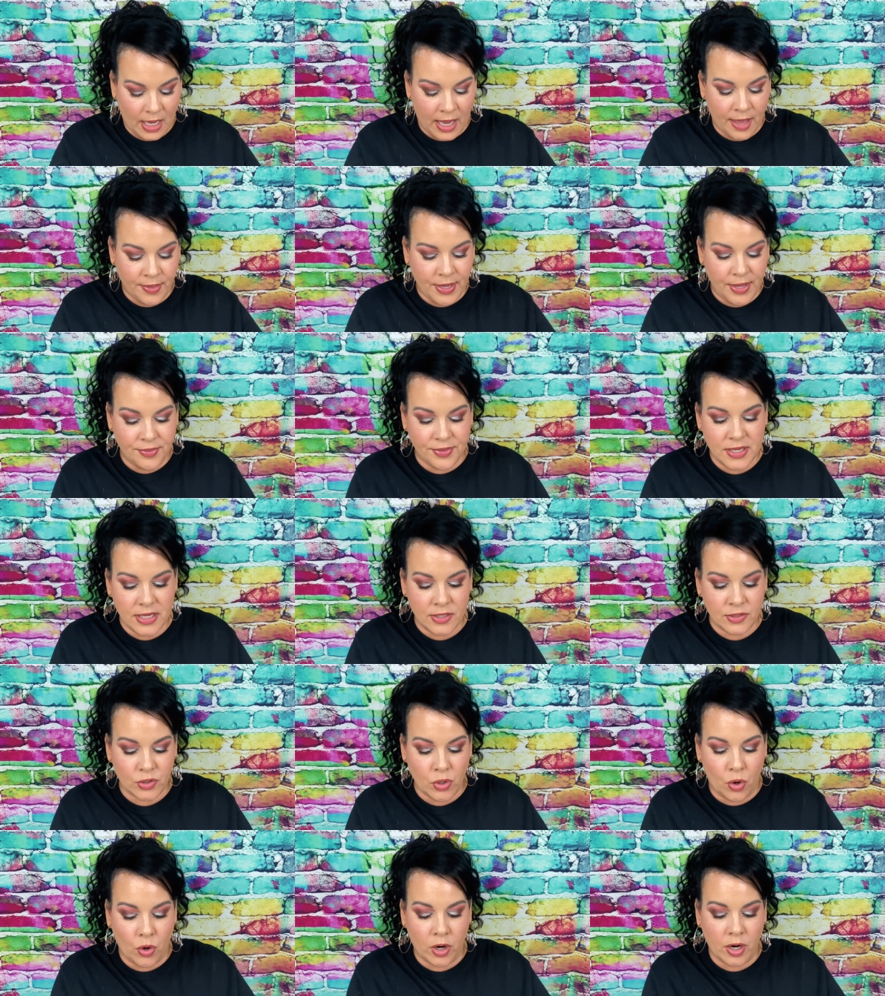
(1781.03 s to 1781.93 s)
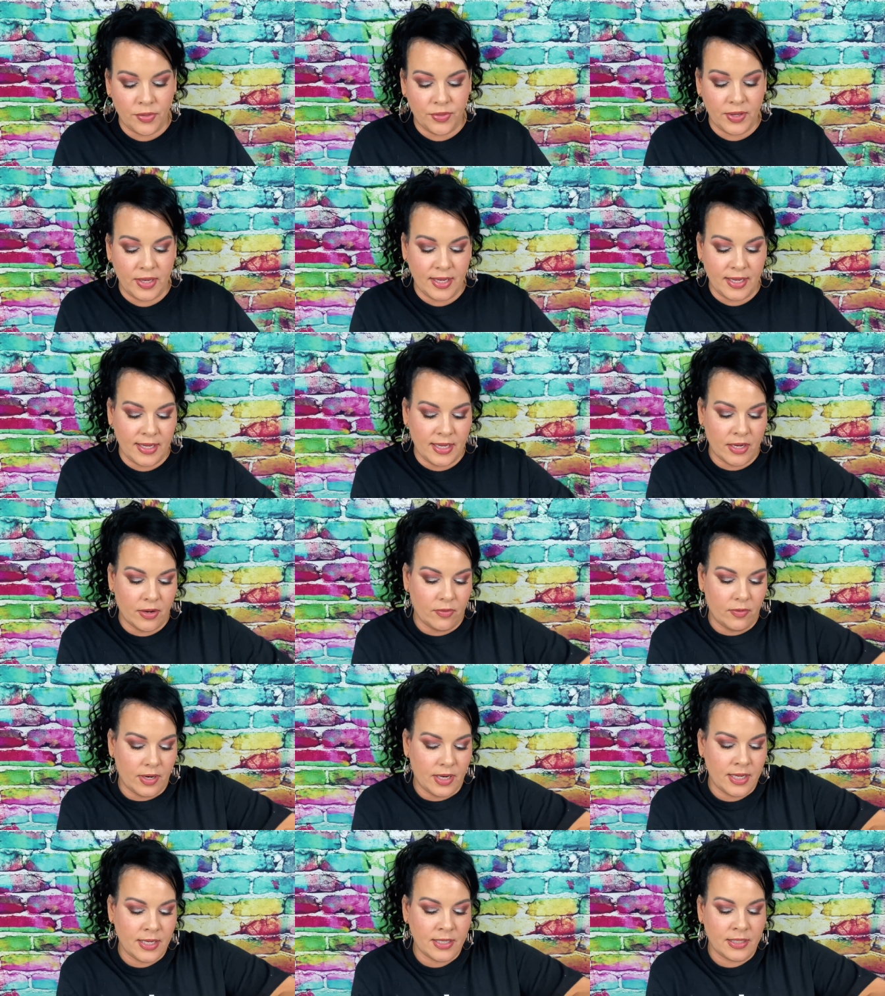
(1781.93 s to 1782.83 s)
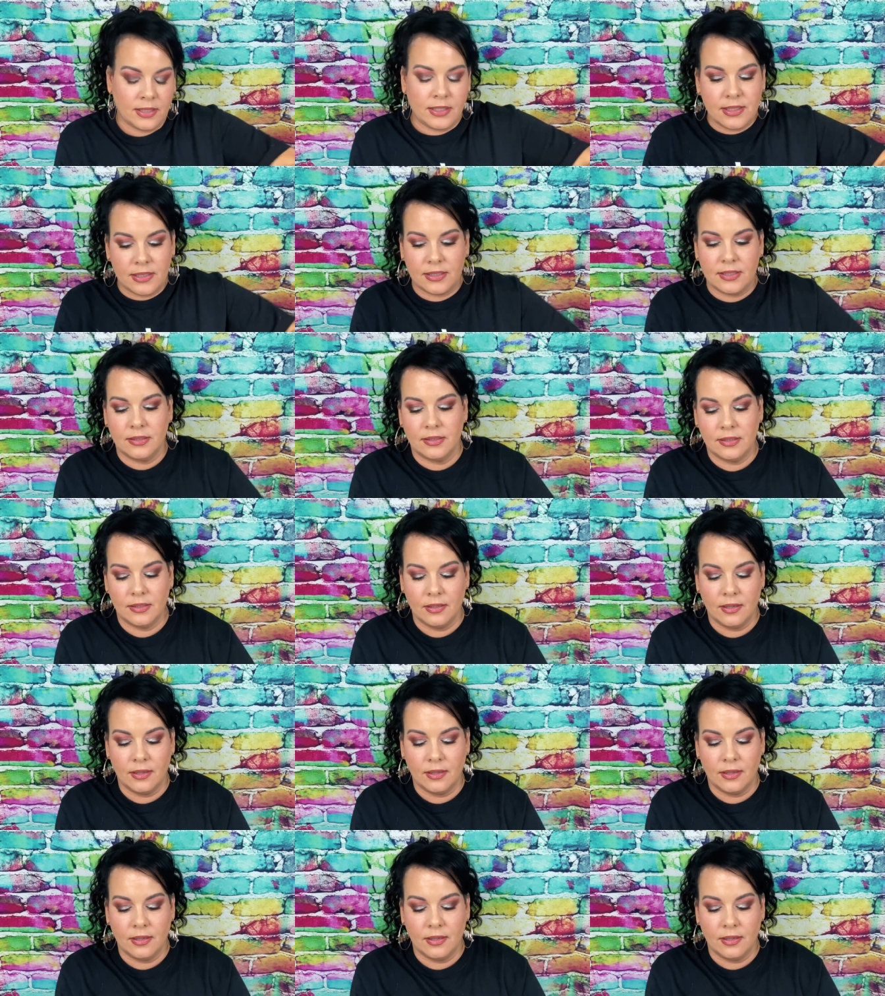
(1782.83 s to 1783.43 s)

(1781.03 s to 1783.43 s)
And then these are the earrings.